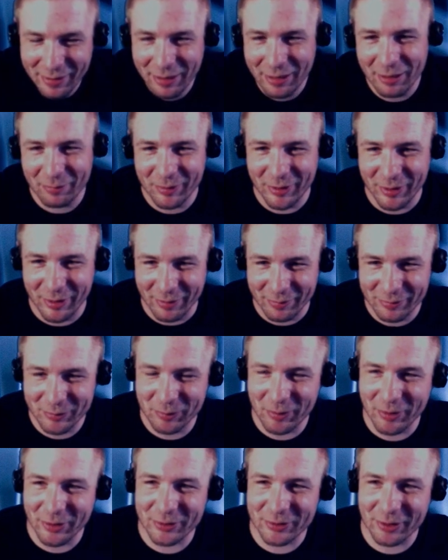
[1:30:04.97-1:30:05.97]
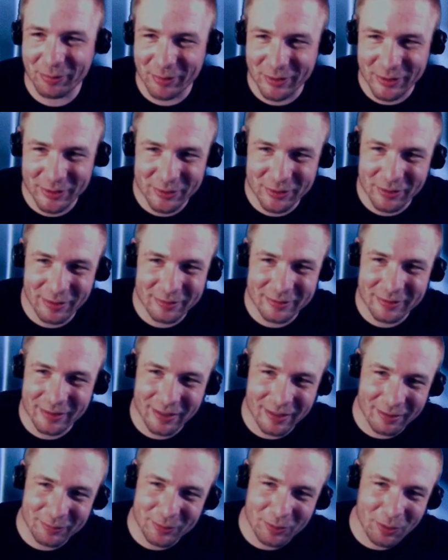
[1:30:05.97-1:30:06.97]
I mean, especially when it's
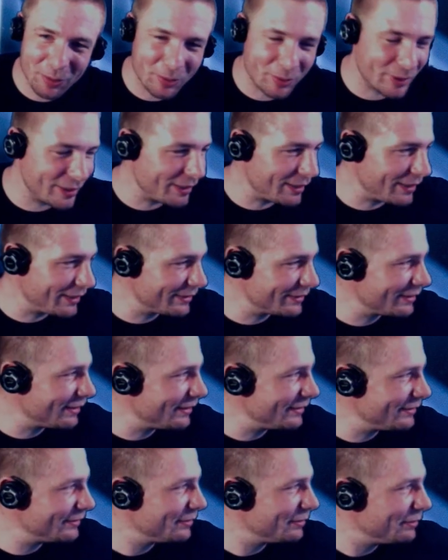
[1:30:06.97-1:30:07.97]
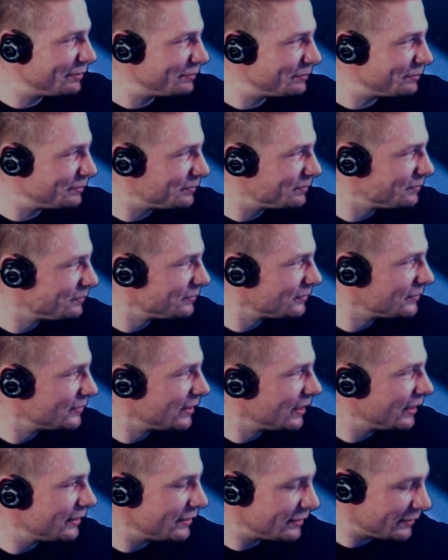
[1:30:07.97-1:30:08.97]
like I'm totally like not
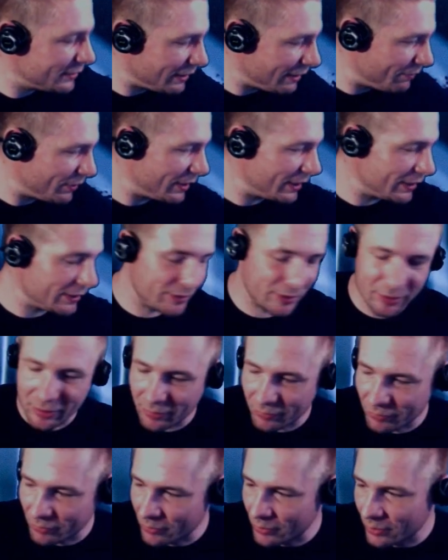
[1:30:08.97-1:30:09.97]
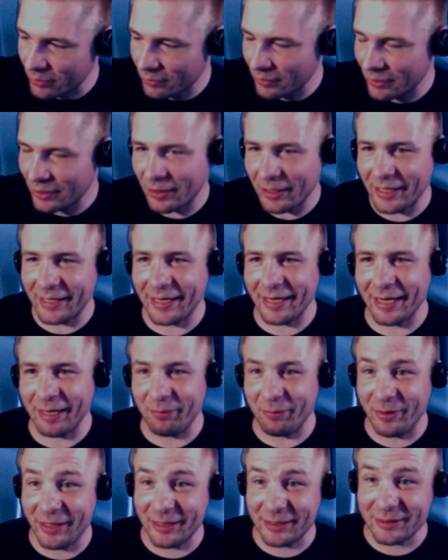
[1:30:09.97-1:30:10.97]
just haven't had a cigarette for an 88
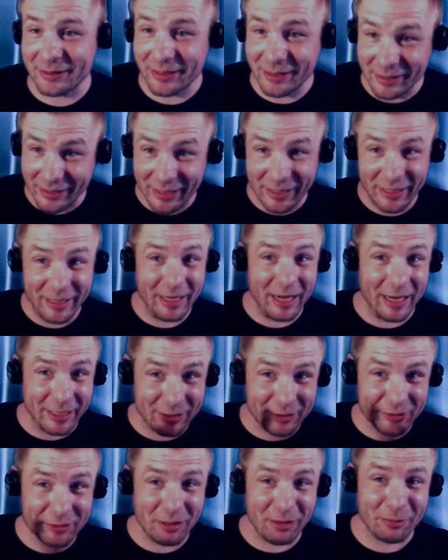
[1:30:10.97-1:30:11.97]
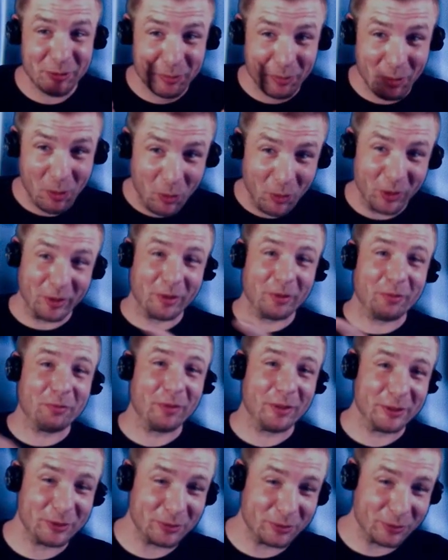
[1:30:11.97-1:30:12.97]
minutes. See, I could stop smoking if
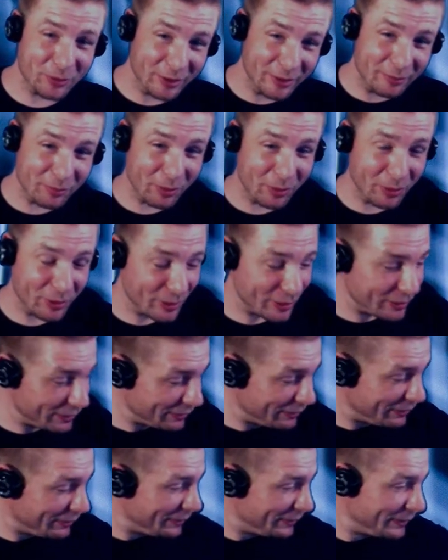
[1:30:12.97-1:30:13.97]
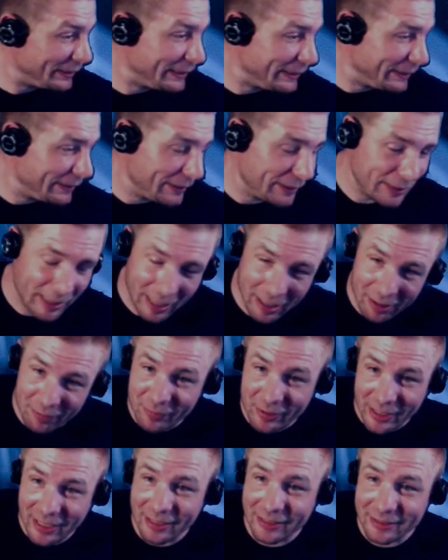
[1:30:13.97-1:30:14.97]
I stream longer. I
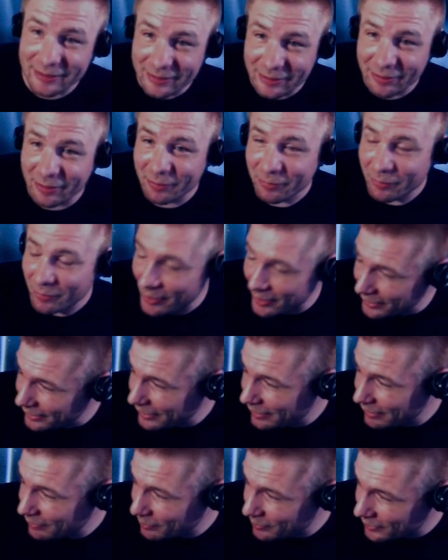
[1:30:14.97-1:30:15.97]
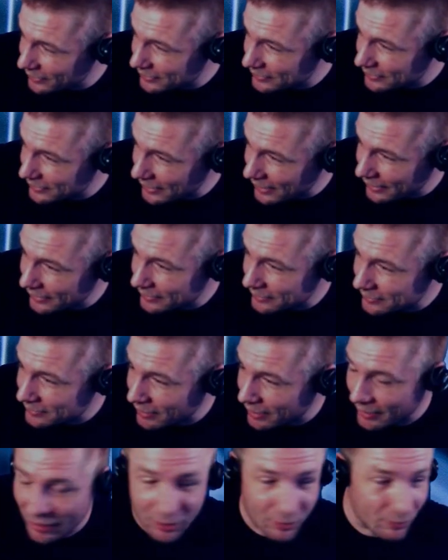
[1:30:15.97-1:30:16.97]
haven't had a cigarette for 88 minutes. That is
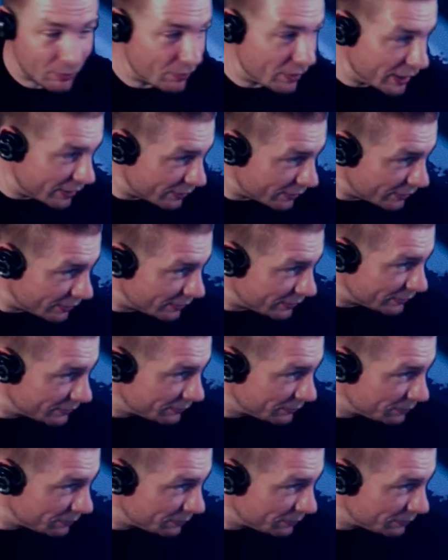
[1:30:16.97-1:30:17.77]
like a record.